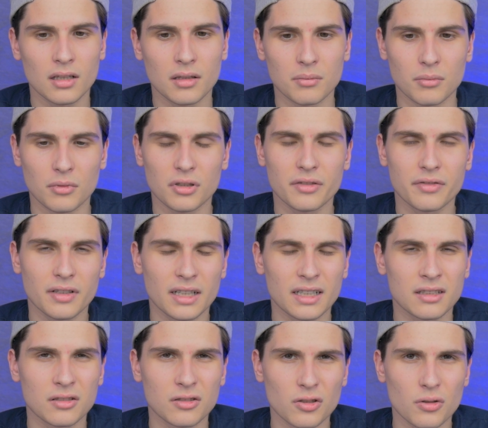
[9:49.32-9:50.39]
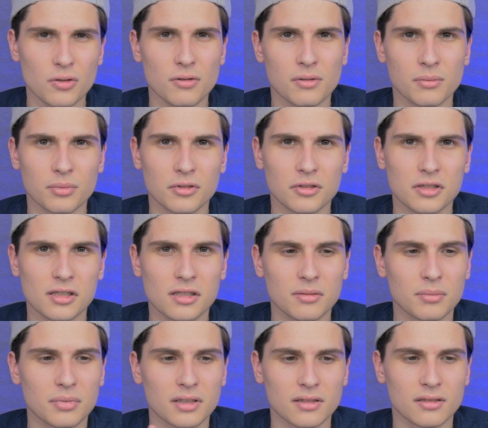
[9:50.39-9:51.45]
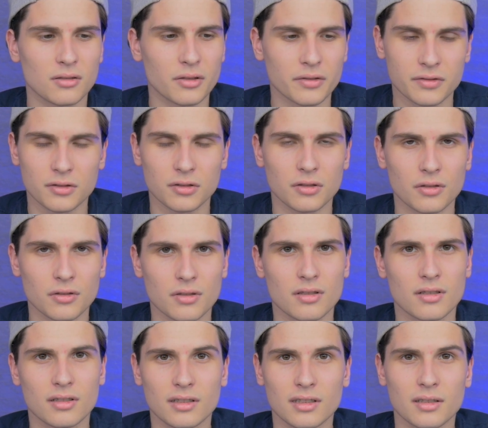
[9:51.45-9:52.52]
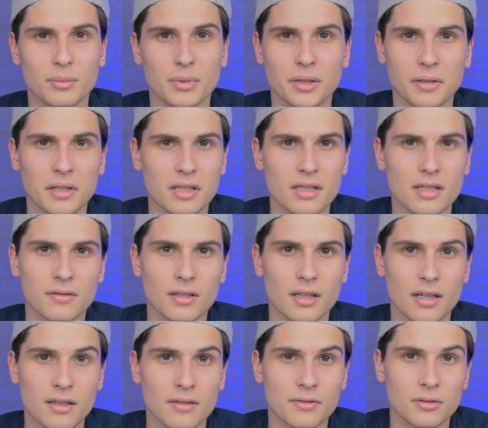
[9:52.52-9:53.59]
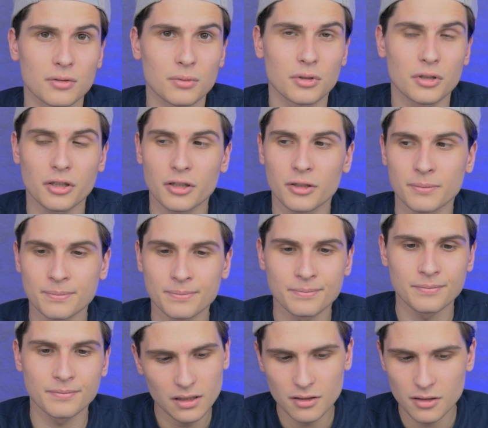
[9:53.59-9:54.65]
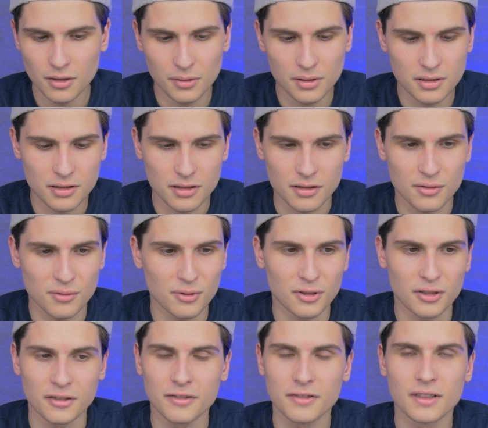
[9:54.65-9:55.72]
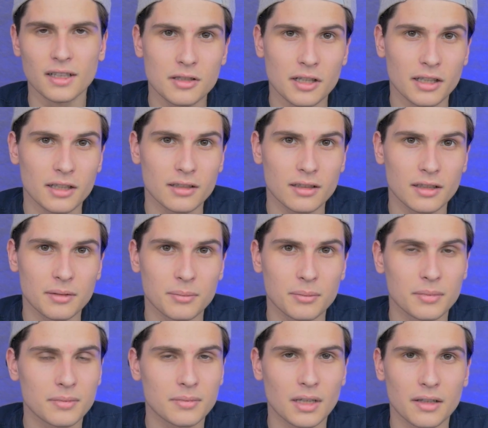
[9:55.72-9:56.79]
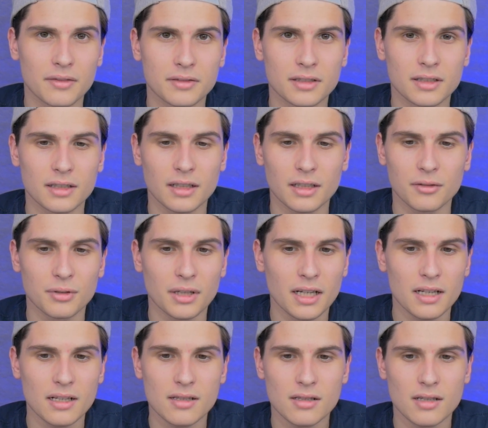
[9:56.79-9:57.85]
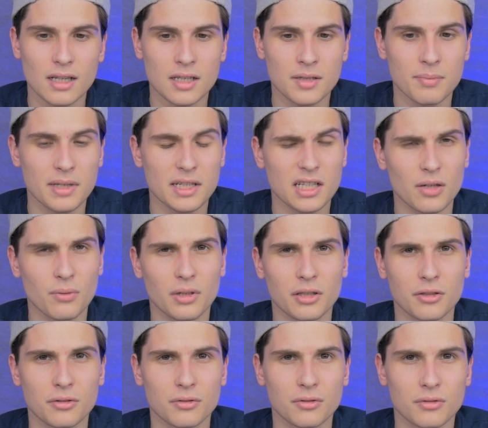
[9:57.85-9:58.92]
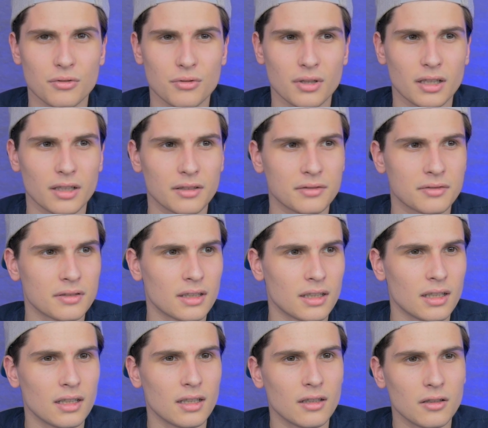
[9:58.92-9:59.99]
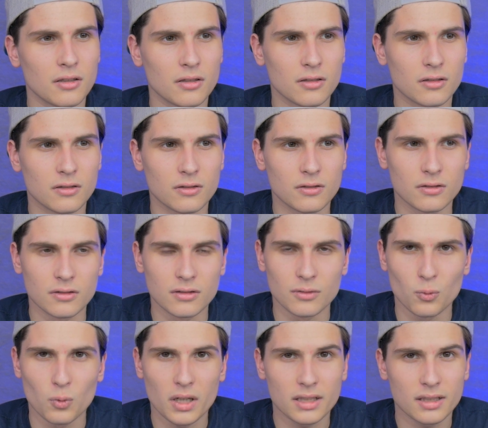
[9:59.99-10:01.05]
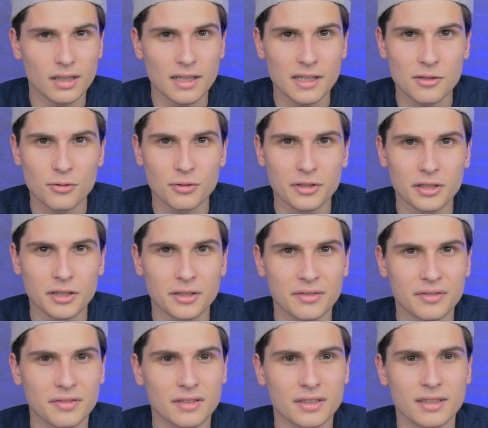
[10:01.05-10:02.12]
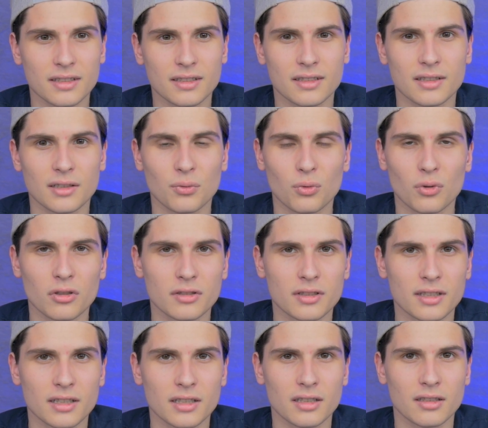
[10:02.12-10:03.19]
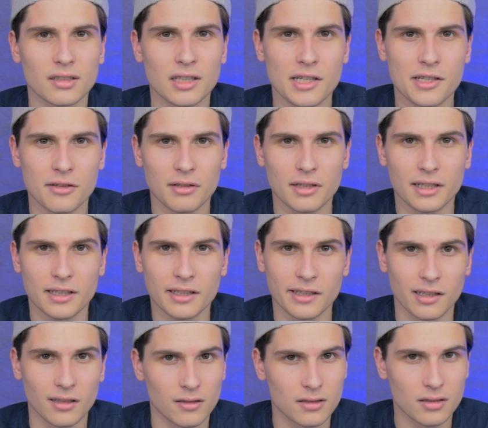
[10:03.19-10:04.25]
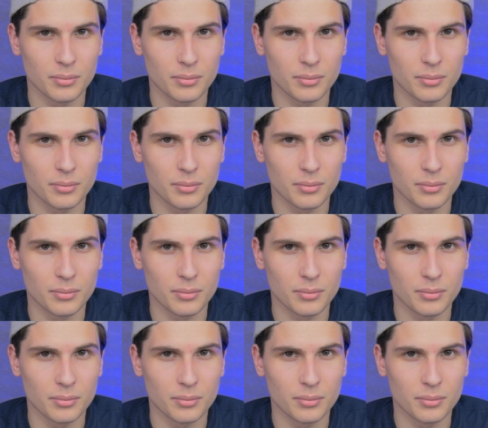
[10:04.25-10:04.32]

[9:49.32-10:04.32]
Modified, not so important, but of course the bearings have to work. So it's just worth checking them after a race, especially when you drive on wet astroturf. The water literally kills the